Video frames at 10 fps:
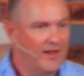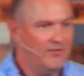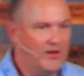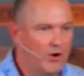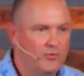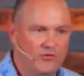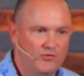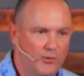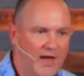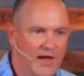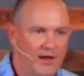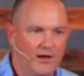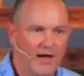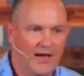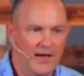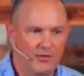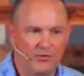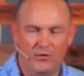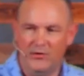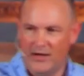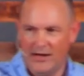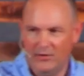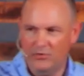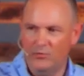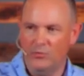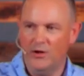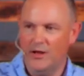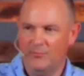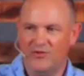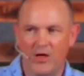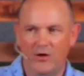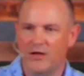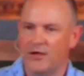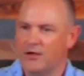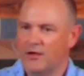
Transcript: It's like, coach, it's okay. I got a third. I got a third one. I'm telling you,